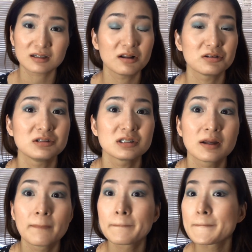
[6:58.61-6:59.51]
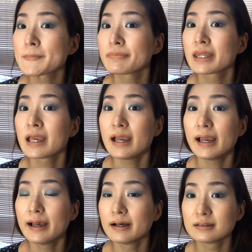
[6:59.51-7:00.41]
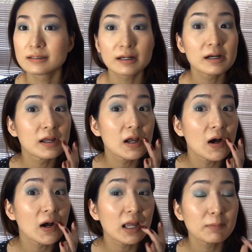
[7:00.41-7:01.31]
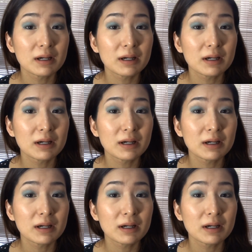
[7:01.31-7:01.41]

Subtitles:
colors. And yeah, it